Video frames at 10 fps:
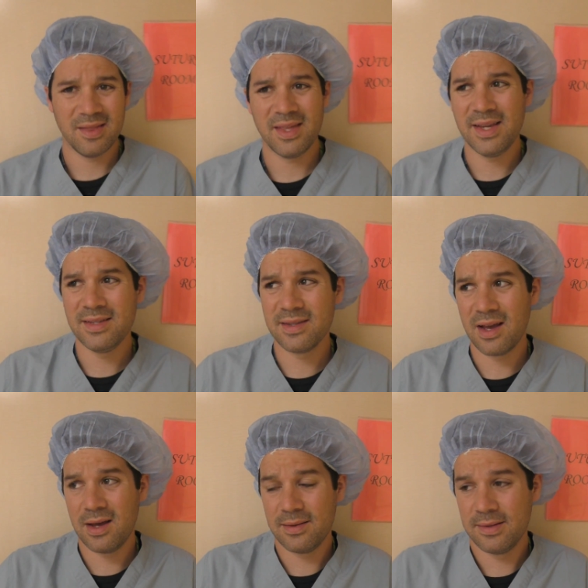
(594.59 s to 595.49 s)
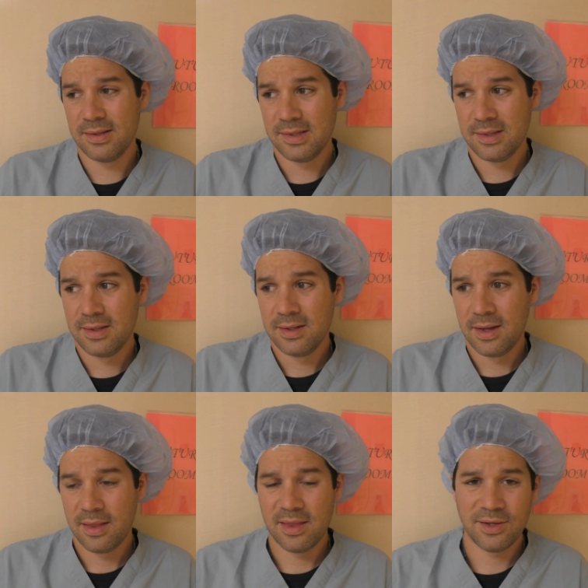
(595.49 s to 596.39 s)
Things
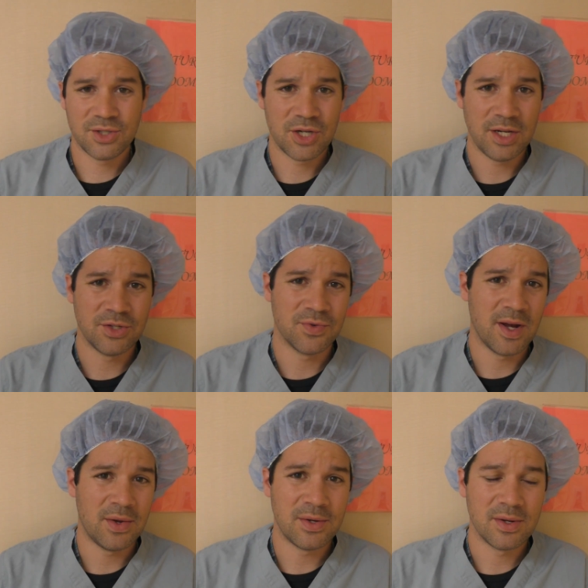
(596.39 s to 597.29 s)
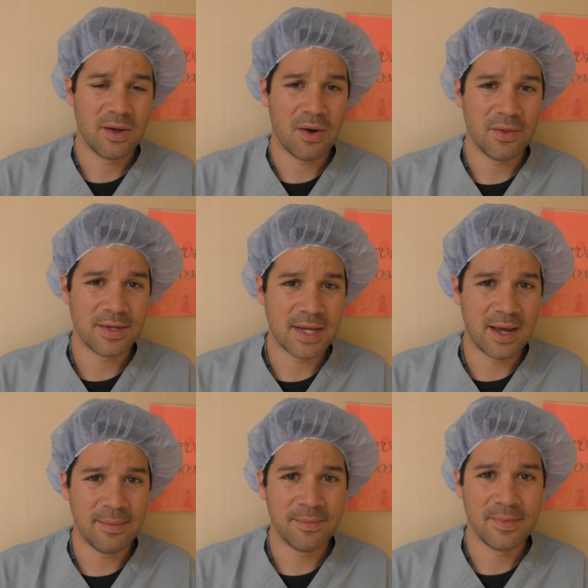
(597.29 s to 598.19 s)
change around all the
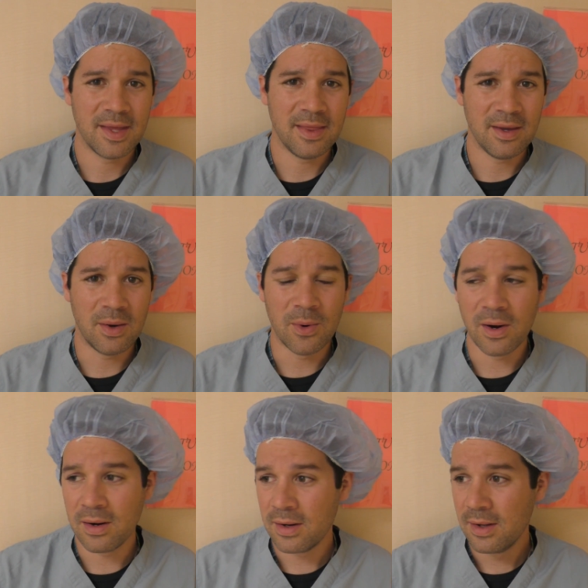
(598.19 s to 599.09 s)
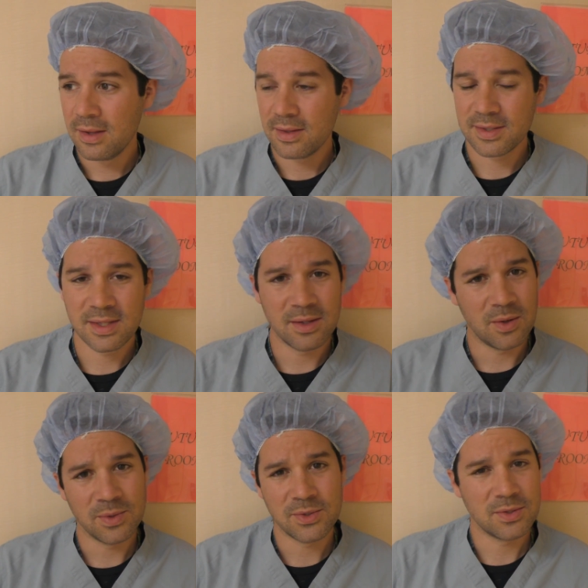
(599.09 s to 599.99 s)
time in the OR, This didn't
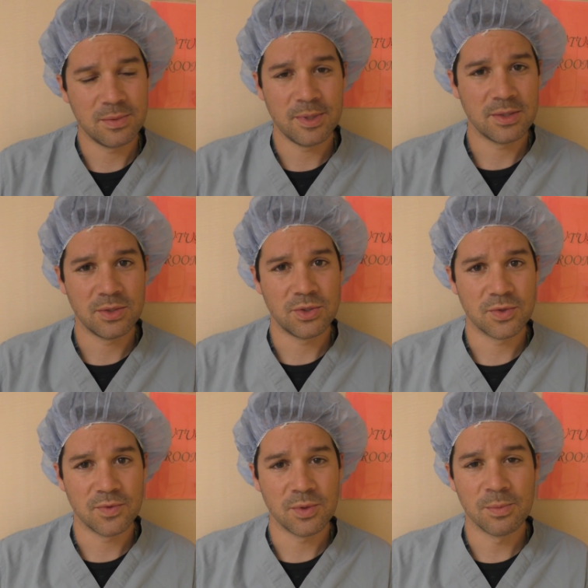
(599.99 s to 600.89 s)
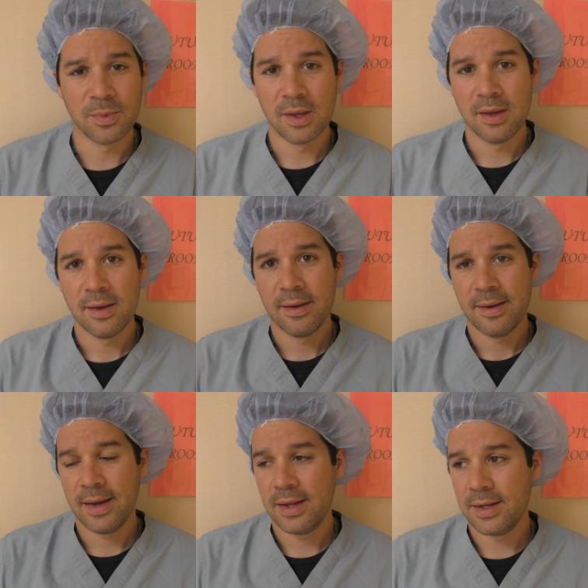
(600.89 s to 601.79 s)
always used to be a suture room,
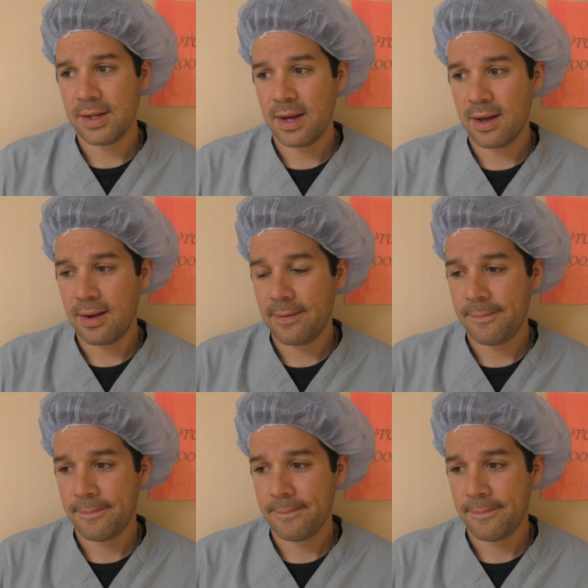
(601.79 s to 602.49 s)
and I